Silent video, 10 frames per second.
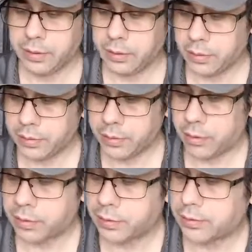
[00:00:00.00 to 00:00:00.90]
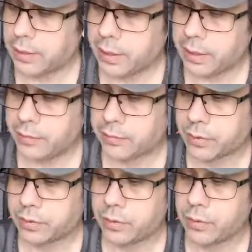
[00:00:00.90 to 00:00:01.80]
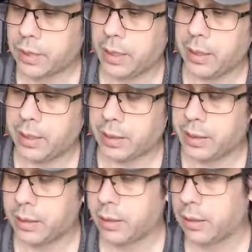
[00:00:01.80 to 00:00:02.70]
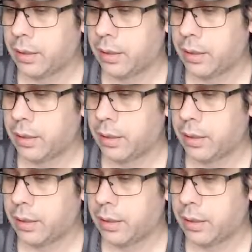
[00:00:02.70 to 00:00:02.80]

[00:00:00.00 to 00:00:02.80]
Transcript: They're all designed so you can